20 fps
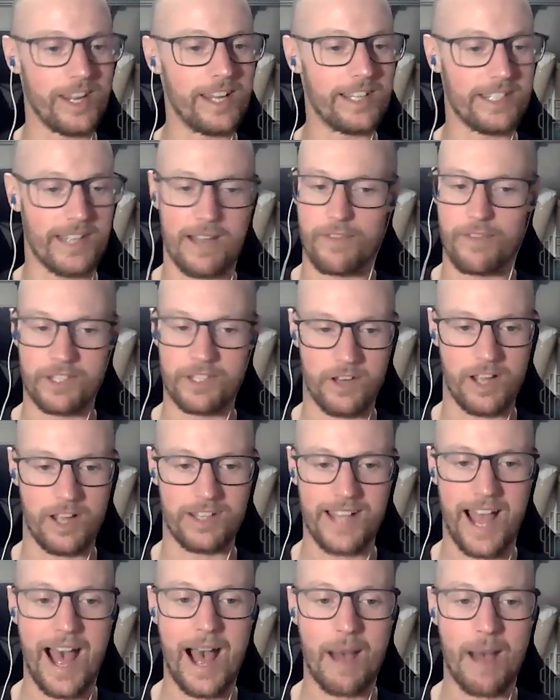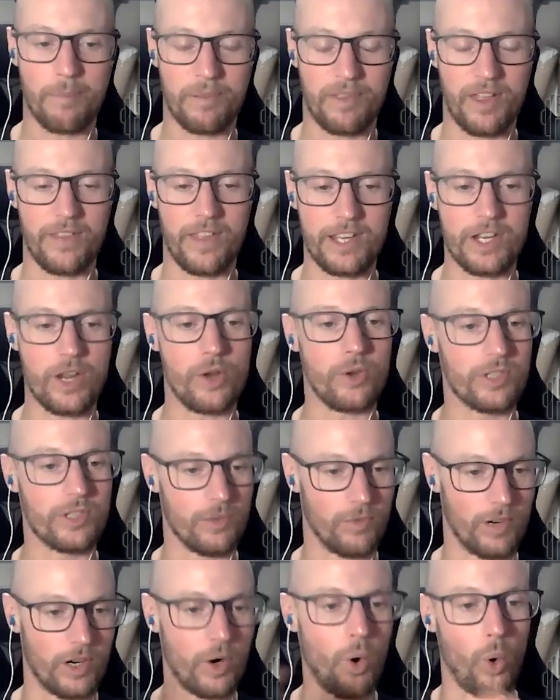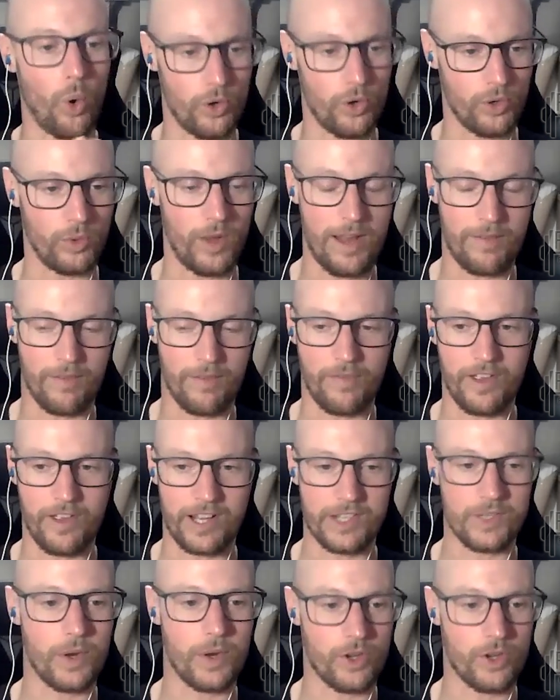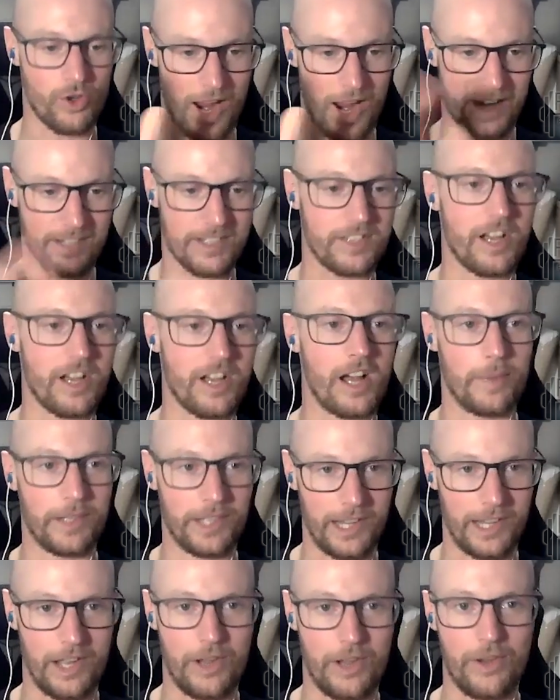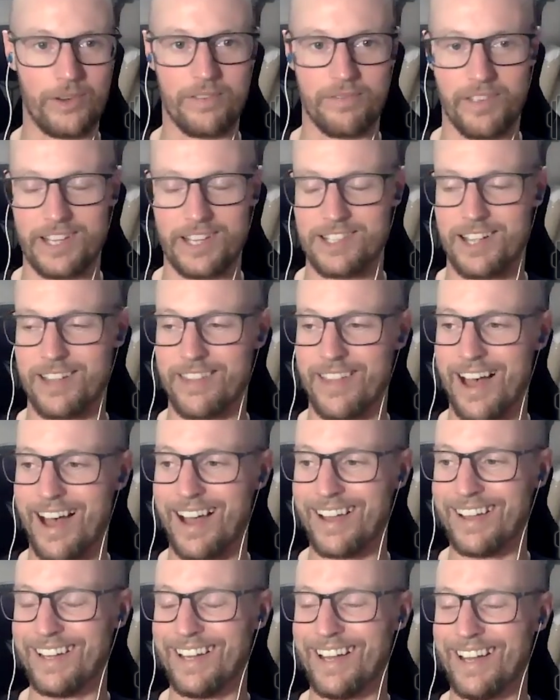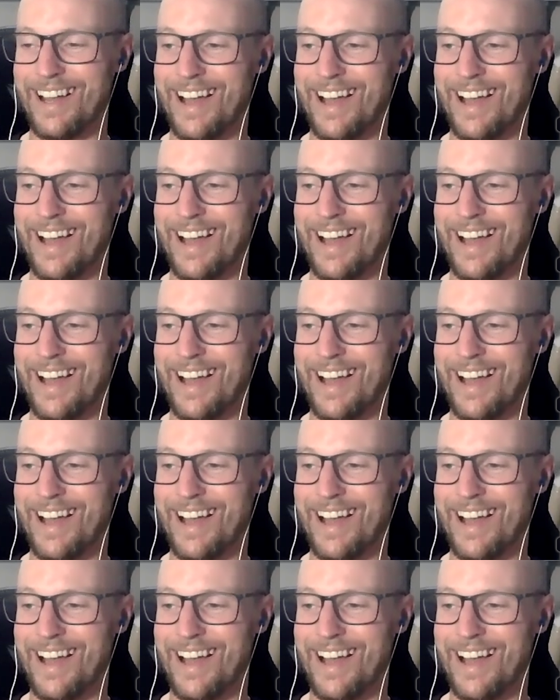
Keyser have this nice app that they use to record everything, so it tracks the time under load and things like that.